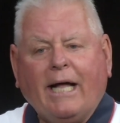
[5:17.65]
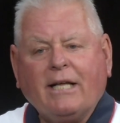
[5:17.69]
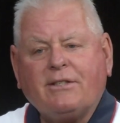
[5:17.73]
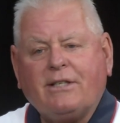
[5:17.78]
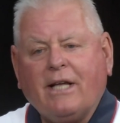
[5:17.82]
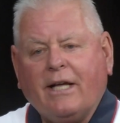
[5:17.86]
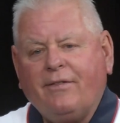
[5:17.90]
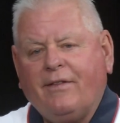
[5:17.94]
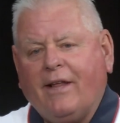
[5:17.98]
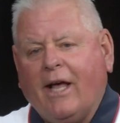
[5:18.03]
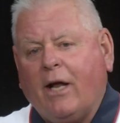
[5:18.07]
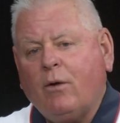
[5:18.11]

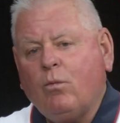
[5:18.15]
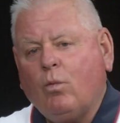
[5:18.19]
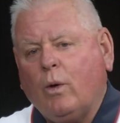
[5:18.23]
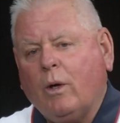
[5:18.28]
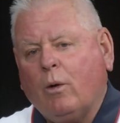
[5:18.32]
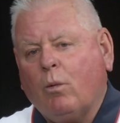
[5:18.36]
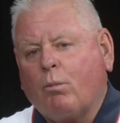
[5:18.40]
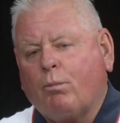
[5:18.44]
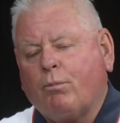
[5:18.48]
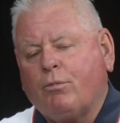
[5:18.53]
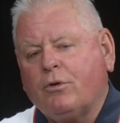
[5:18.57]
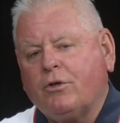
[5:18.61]
Then
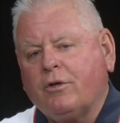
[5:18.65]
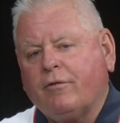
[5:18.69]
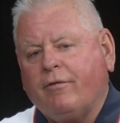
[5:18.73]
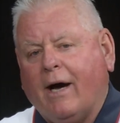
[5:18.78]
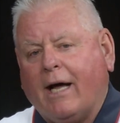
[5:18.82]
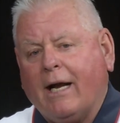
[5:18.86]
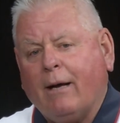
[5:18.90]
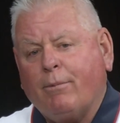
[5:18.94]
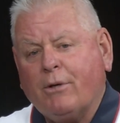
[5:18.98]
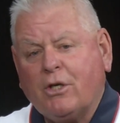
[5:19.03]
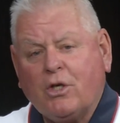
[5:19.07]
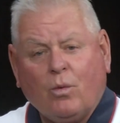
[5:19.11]
we'll
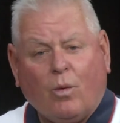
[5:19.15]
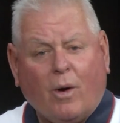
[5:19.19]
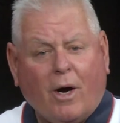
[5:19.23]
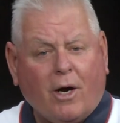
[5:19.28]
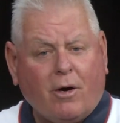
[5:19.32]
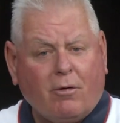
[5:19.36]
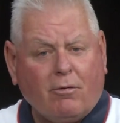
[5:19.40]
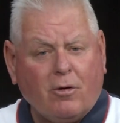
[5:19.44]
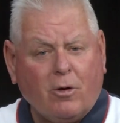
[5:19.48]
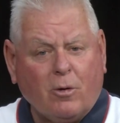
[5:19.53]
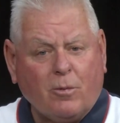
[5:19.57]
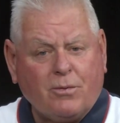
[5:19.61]
divide up into our
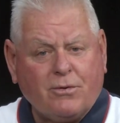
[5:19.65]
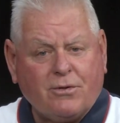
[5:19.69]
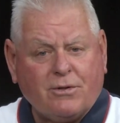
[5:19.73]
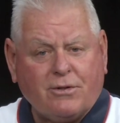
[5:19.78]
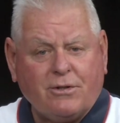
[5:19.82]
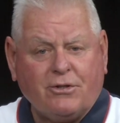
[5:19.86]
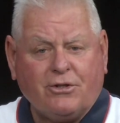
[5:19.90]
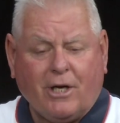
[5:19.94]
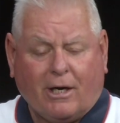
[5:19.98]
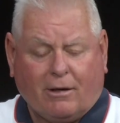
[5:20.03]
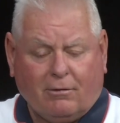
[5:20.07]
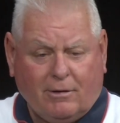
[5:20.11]
groups,
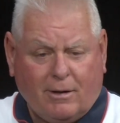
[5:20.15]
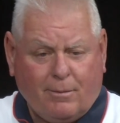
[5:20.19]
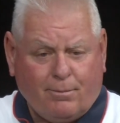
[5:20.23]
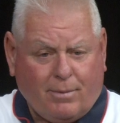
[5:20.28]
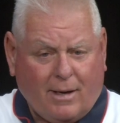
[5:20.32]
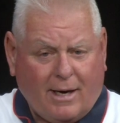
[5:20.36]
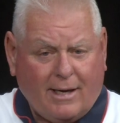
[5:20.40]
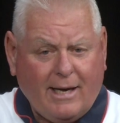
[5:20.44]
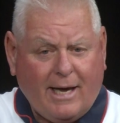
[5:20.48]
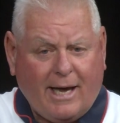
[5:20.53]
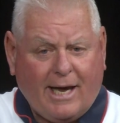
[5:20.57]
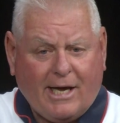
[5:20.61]
generally
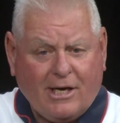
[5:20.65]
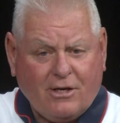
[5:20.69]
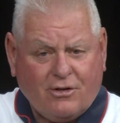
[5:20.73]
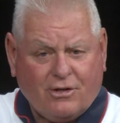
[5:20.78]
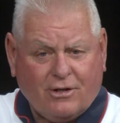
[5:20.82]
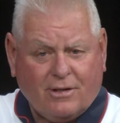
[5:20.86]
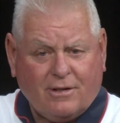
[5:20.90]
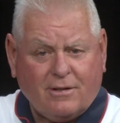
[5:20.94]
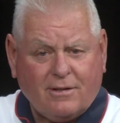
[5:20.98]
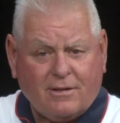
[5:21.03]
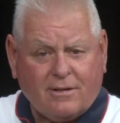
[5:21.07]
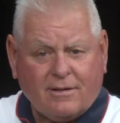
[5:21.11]
by
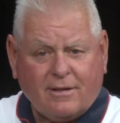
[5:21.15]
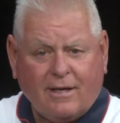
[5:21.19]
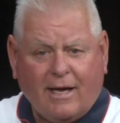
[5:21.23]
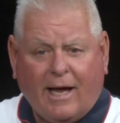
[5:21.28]
ages.